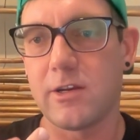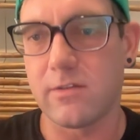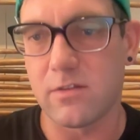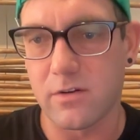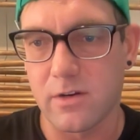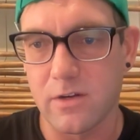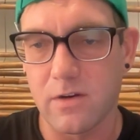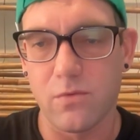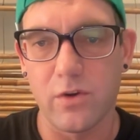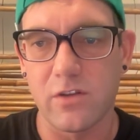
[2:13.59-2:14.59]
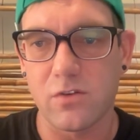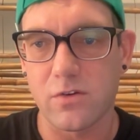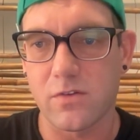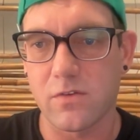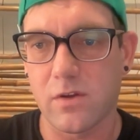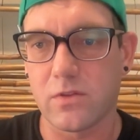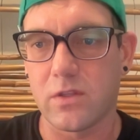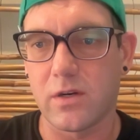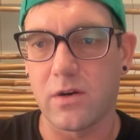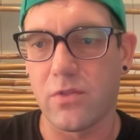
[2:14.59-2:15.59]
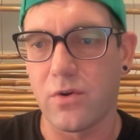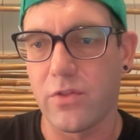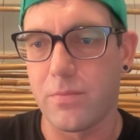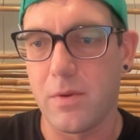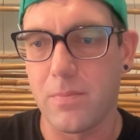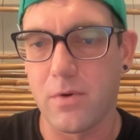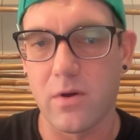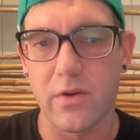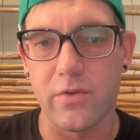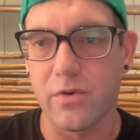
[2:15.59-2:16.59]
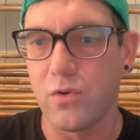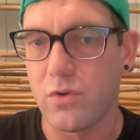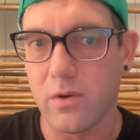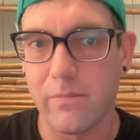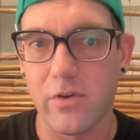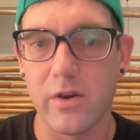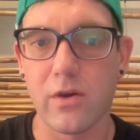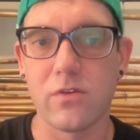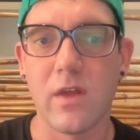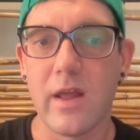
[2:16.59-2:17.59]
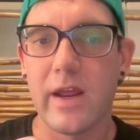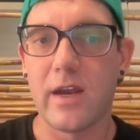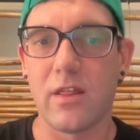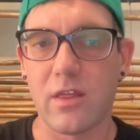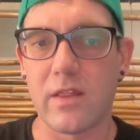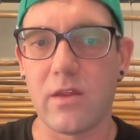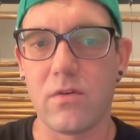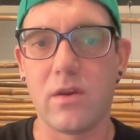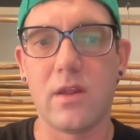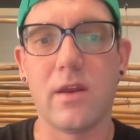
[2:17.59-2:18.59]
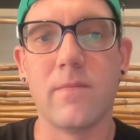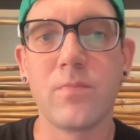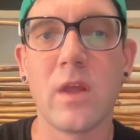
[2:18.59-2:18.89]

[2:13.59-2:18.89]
Is there good resources out there? Are there other people? Are there YouTube videos? Anything that you need.